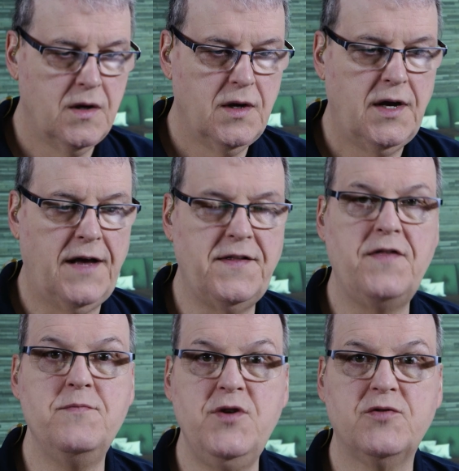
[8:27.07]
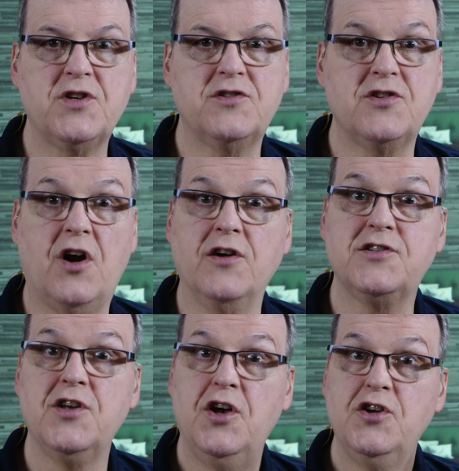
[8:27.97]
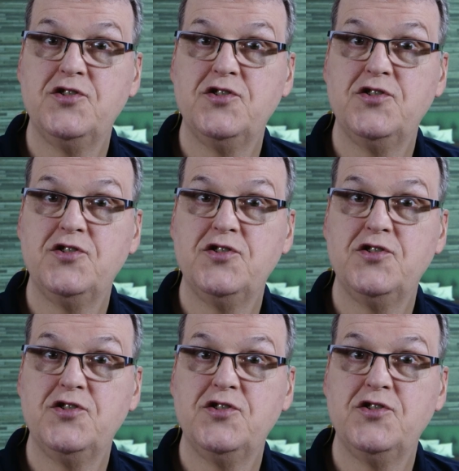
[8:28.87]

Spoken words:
And then the music starts.